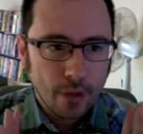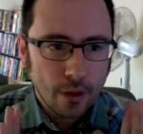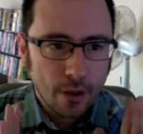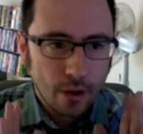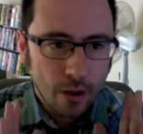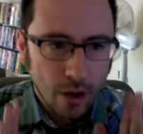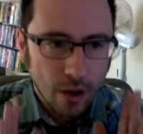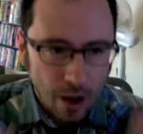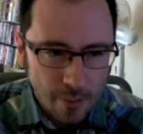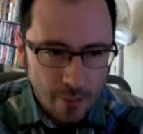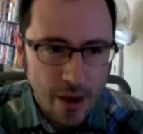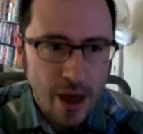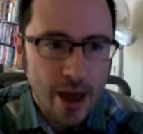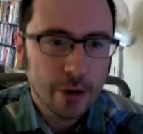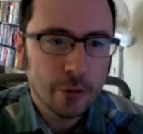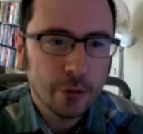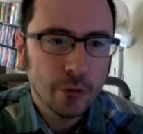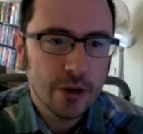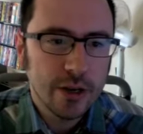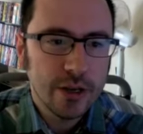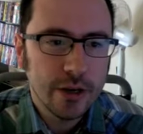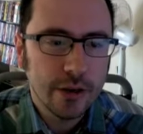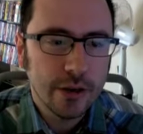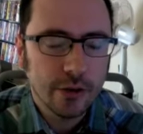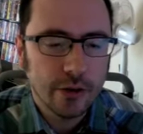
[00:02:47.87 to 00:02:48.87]
I'm angry
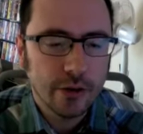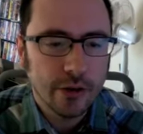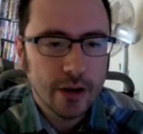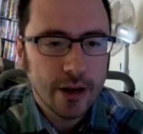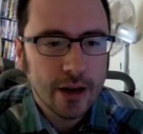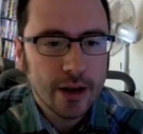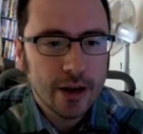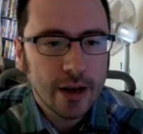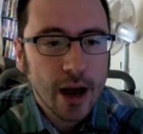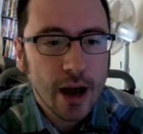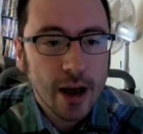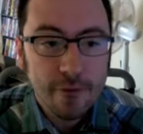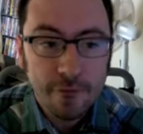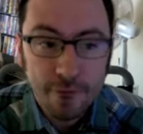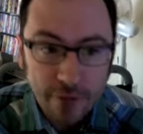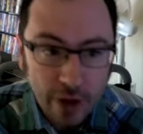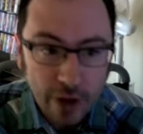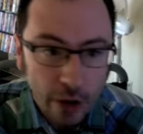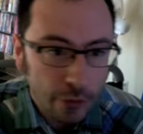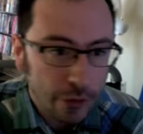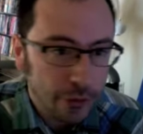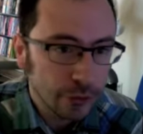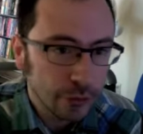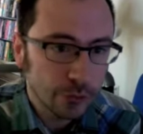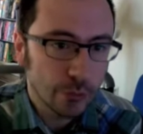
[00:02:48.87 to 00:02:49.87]
here, and I have
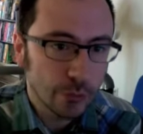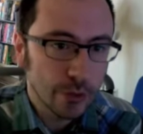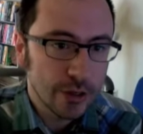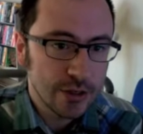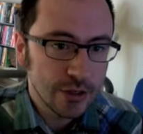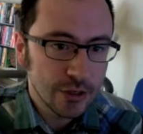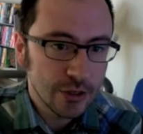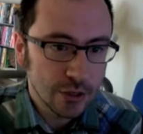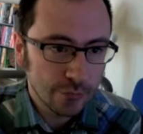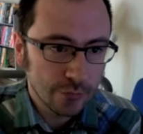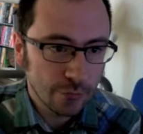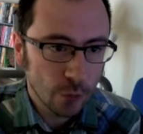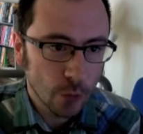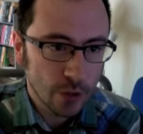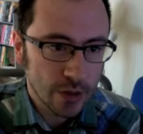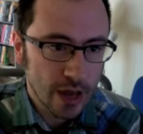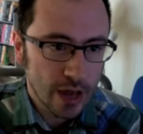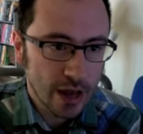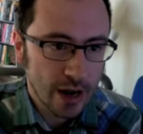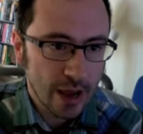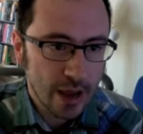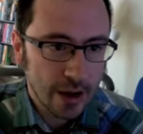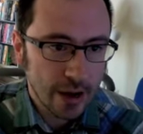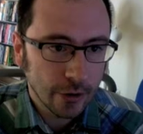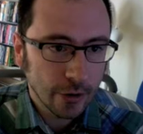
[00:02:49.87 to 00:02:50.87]
very good reasons for
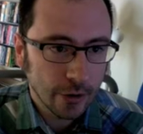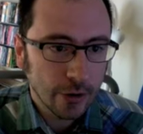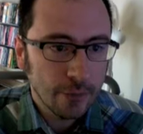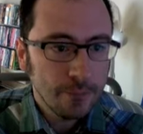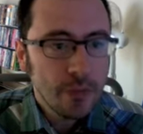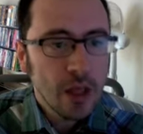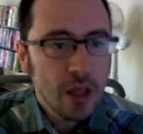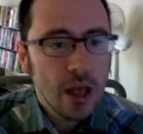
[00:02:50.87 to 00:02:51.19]
that anger.